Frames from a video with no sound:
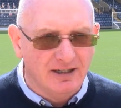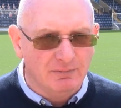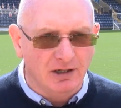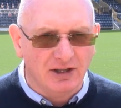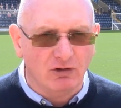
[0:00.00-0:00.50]

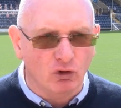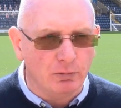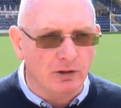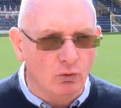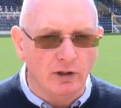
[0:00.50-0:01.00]
but I think
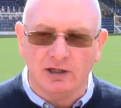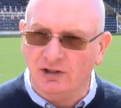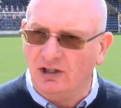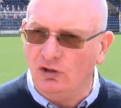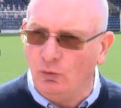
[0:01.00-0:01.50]
Robbie will want to
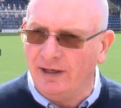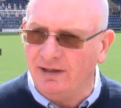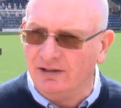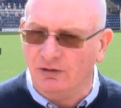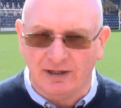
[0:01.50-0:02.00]
continue winning until